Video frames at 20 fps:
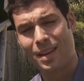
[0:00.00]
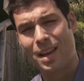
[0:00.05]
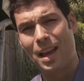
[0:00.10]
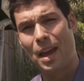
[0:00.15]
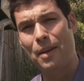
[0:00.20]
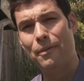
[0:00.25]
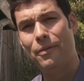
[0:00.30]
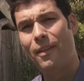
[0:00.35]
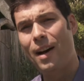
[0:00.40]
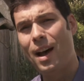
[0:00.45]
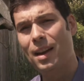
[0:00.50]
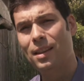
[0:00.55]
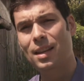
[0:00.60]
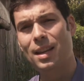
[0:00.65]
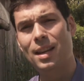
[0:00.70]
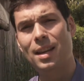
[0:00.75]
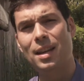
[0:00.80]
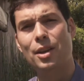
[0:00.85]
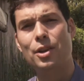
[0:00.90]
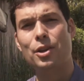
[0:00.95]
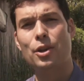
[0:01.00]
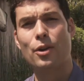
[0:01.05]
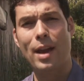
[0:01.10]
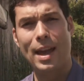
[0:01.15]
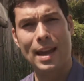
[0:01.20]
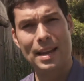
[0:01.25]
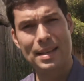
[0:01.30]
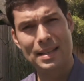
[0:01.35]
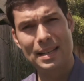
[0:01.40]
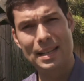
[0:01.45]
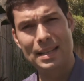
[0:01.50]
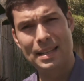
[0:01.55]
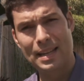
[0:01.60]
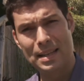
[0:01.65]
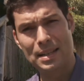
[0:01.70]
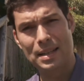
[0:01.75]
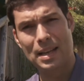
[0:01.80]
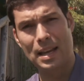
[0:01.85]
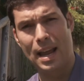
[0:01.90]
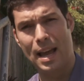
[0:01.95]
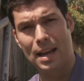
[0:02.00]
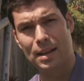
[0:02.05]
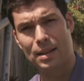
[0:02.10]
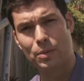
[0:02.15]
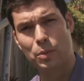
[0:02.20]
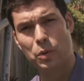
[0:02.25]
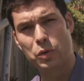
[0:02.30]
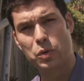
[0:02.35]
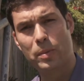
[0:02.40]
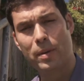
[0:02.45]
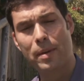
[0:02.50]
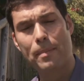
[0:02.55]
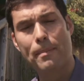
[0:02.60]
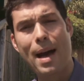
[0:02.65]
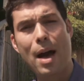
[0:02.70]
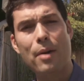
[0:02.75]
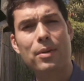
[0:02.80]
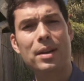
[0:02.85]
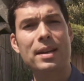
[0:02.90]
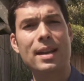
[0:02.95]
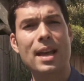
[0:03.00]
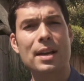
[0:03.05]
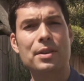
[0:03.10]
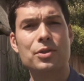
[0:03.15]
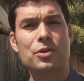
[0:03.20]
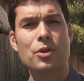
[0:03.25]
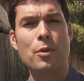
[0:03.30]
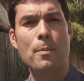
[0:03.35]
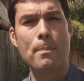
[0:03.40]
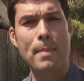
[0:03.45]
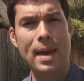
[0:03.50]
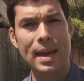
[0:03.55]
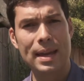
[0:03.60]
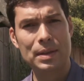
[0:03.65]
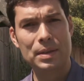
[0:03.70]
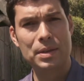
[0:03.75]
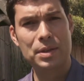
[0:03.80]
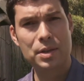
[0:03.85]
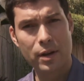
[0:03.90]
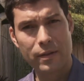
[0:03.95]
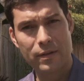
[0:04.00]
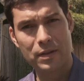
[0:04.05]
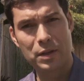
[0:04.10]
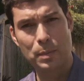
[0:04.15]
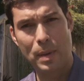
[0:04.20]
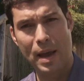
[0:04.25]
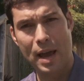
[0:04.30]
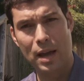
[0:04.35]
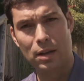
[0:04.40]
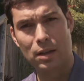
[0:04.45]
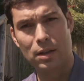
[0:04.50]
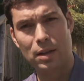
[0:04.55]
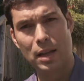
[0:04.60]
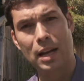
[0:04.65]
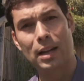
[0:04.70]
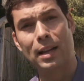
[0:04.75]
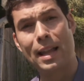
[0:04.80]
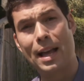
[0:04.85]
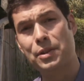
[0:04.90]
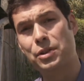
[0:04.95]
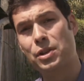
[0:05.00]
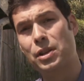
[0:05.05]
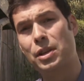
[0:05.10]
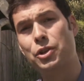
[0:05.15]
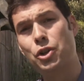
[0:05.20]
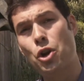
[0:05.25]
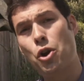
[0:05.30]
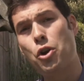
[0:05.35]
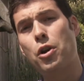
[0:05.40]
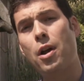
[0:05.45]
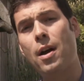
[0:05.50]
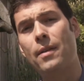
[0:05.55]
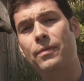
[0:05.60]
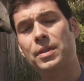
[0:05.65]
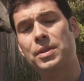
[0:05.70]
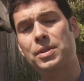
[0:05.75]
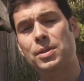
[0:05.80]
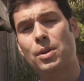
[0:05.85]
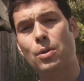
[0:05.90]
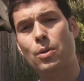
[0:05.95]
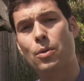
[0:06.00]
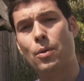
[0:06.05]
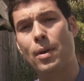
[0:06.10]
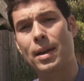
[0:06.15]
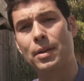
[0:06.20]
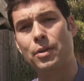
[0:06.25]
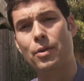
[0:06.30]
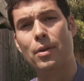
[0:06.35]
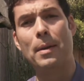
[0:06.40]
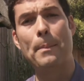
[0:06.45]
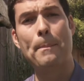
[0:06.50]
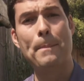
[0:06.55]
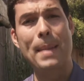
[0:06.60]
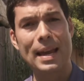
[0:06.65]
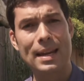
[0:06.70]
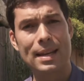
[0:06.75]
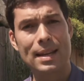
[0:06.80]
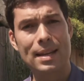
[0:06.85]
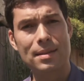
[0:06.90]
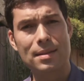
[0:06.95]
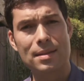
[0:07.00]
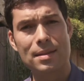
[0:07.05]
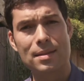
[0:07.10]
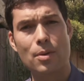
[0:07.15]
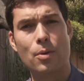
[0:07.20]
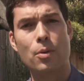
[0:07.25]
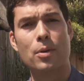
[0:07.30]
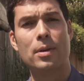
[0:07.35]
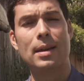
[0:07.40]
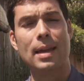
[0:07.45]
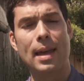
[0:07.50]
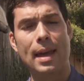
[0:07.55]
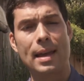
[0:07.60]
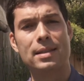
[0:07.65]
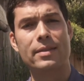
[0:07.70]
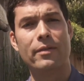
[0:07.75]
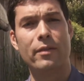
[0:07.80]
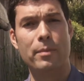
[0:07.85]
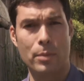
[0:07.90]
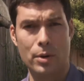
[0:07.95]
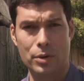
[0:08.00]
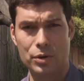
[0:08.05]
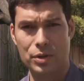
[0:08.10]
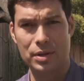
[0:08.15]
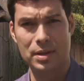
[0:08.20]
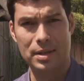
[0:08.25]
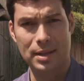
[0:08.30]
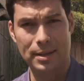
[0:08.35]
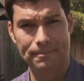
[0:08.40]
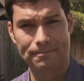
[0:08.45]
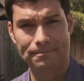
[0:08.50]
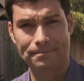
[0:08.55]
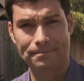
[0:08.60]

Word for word: And finally, your AC disconnect, which will be mounted next to your main service panel and allows you to turn off the solar array during maintenance or in case of emergency.